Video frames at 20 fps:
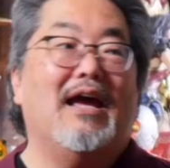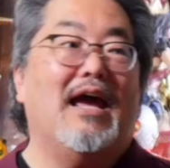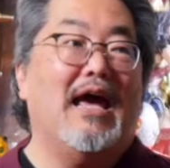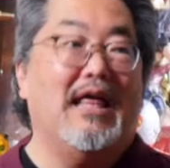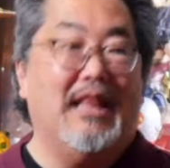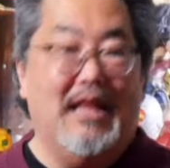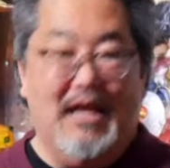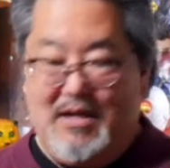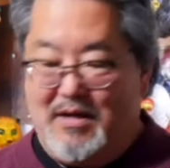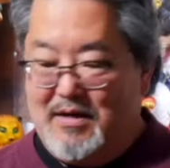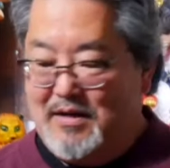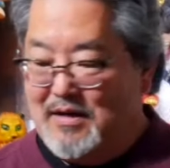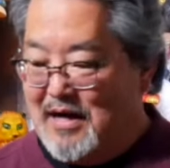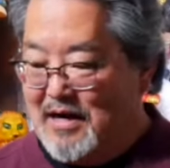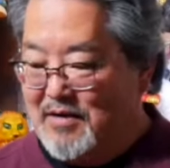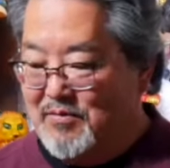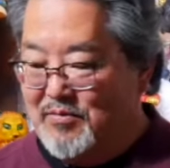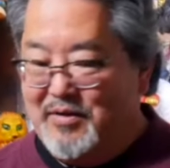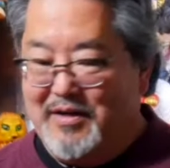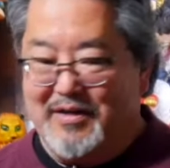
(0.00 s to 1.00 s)
And then
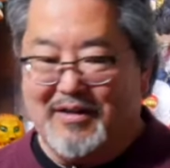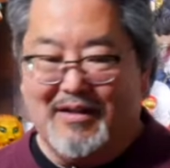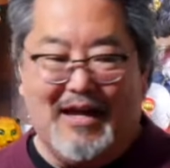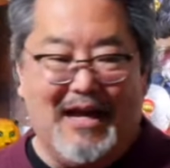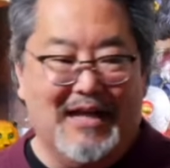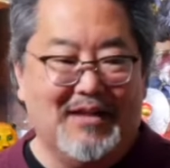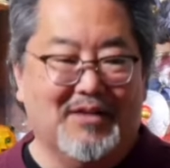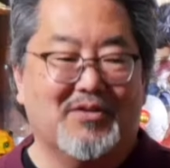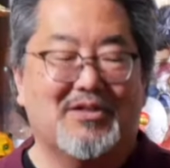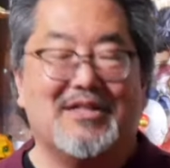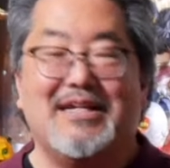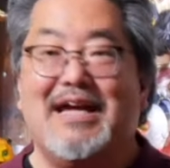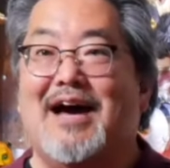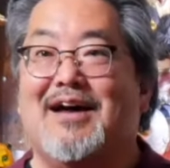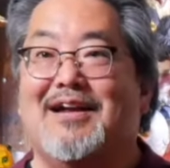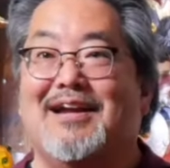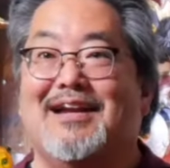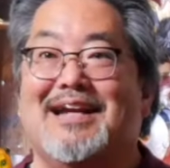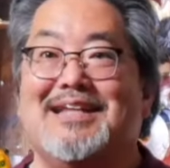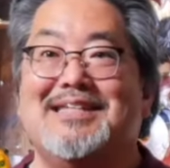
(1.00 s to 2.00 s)
I real I look
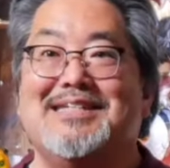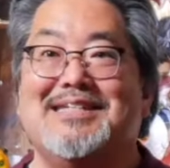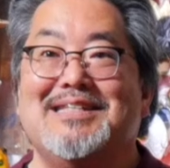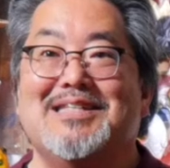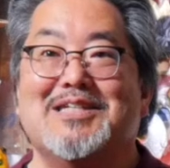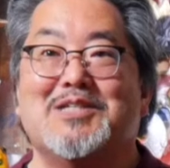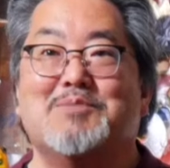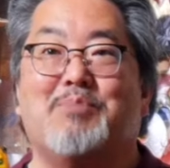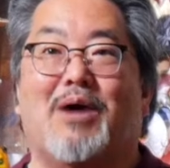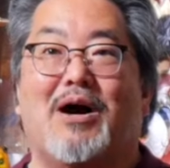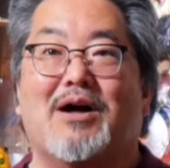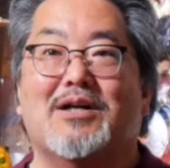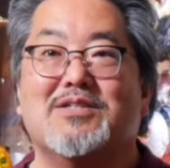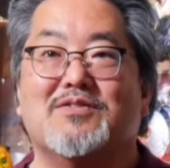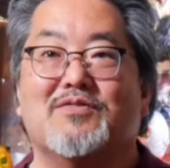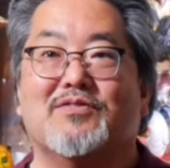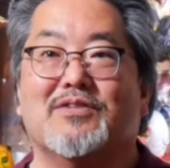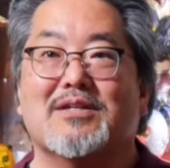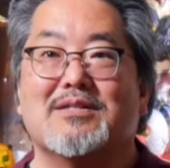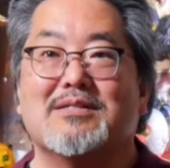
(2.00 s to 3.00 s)
down and I see this
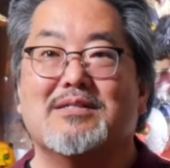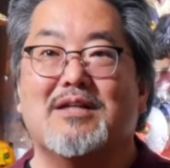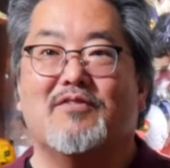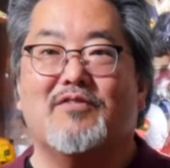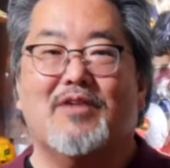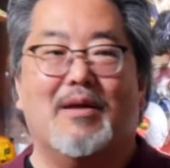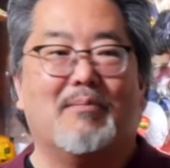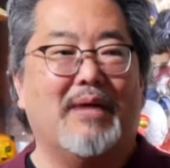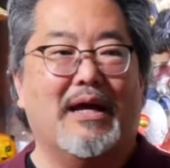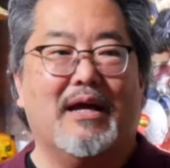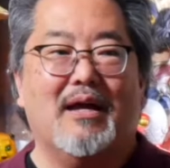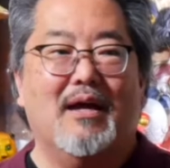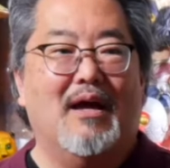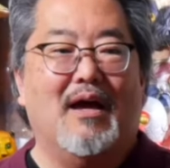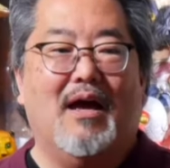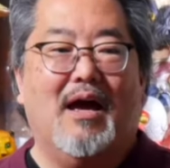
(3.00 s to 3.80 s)
box full of stuff and I'm like,